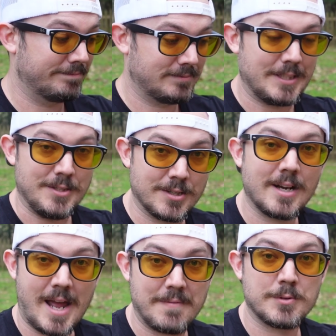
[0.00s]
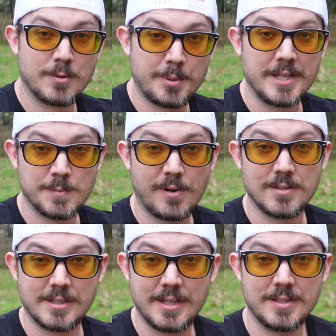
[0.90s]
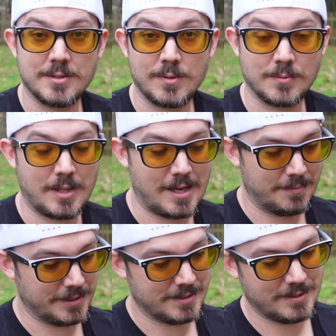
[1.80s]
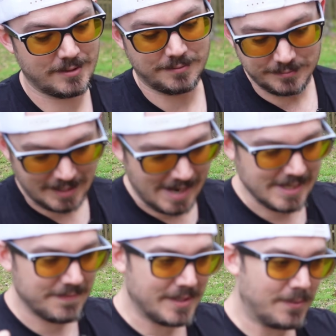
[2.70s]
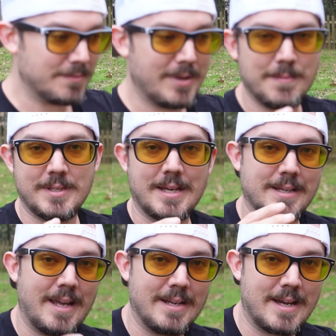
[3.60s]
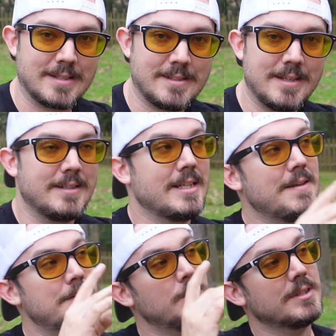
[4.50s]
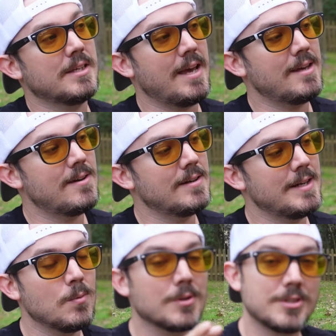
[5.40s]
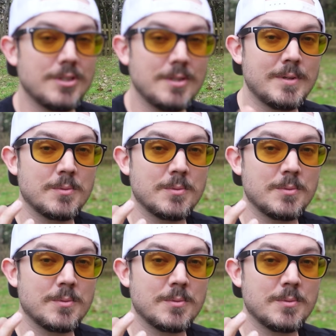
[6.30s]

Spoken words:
like you're gonna have to replace parts to get it to run reliably. So I give that one maybe like an 8 out of 10. And even with the can on it, it worked good, but it